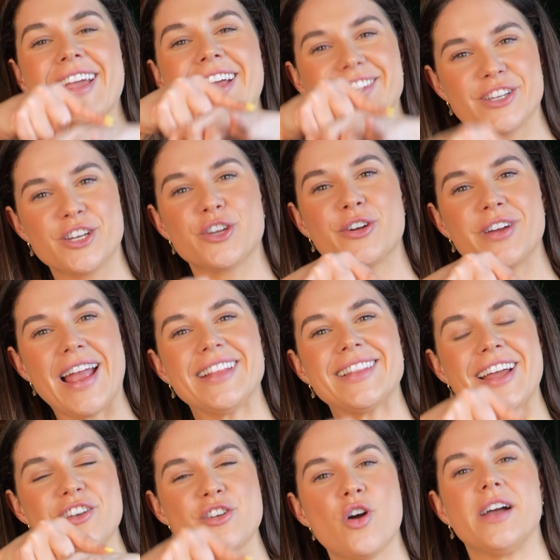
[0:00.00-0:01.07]
it's going to create
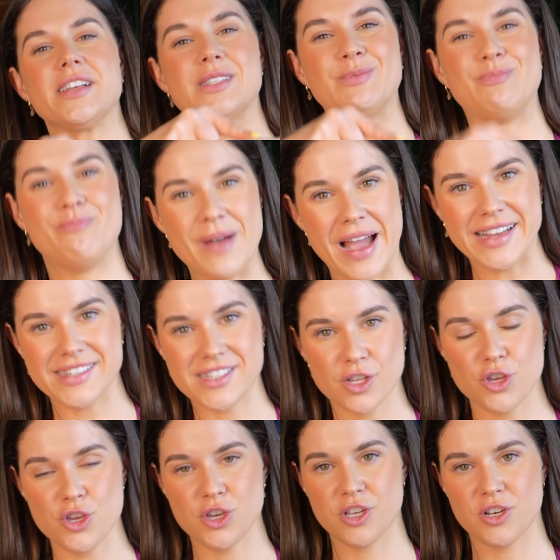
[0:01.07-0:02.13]
that nice base so
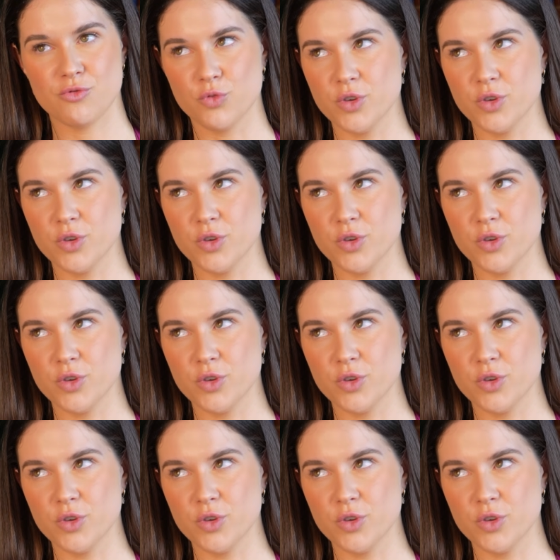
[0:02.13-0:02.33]
that you can